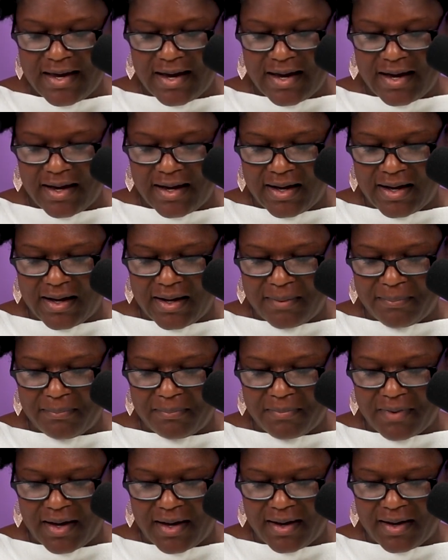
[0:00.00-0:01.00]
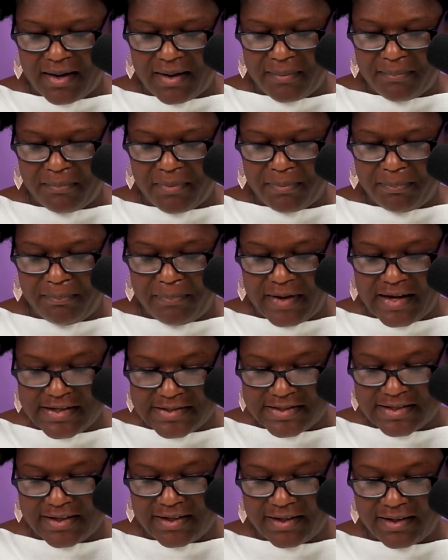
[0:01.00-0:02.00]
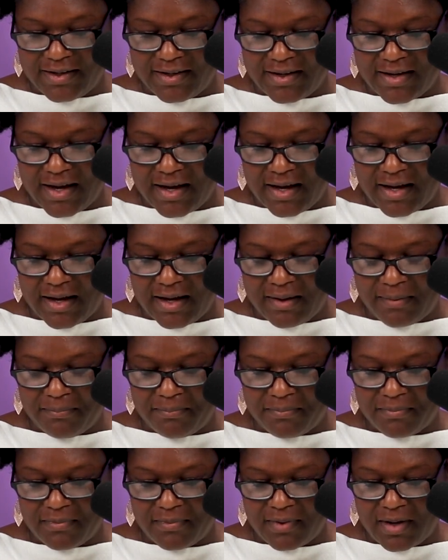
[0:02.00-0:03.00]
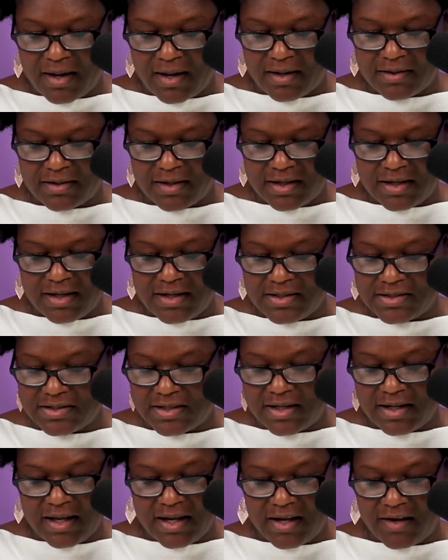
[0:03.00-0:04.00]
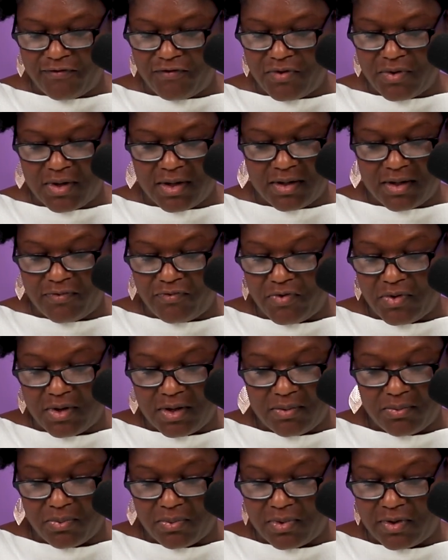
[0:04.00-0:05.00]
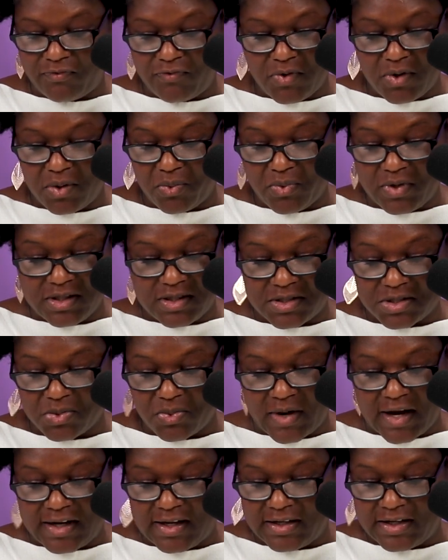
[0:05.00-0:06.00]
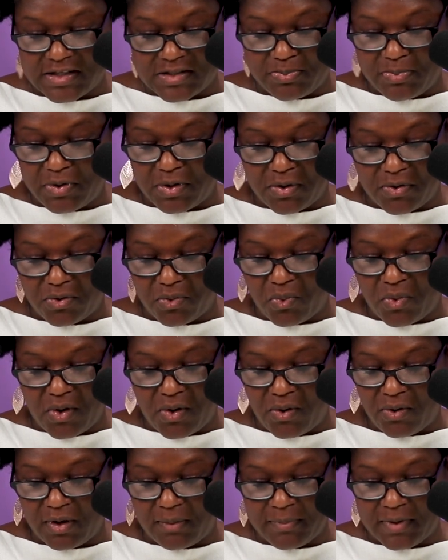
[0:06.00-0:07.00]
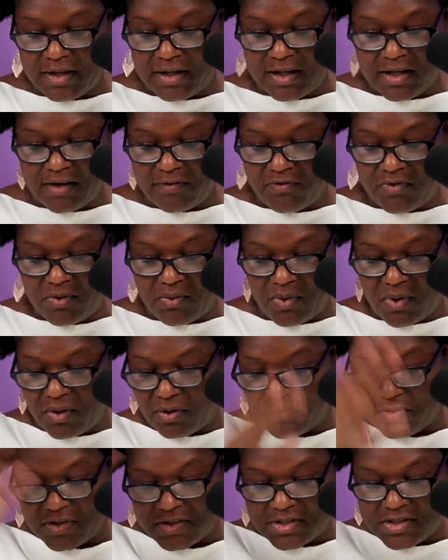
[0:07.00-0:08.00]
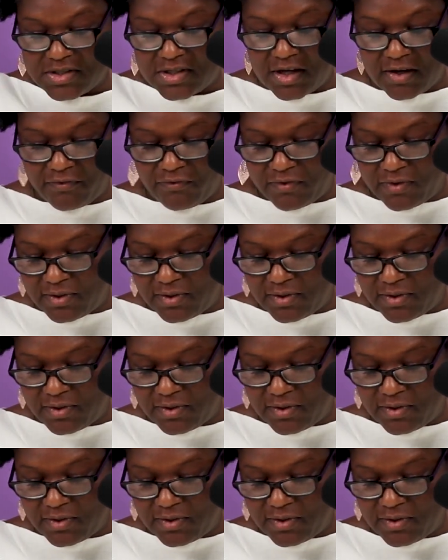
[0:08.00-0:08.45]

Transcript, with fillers: Um, uh, but basically, Um, uh, the king said, hey, if you can if you can if you can read this writing that's put on the wall, I'm going to give you all of this stuff.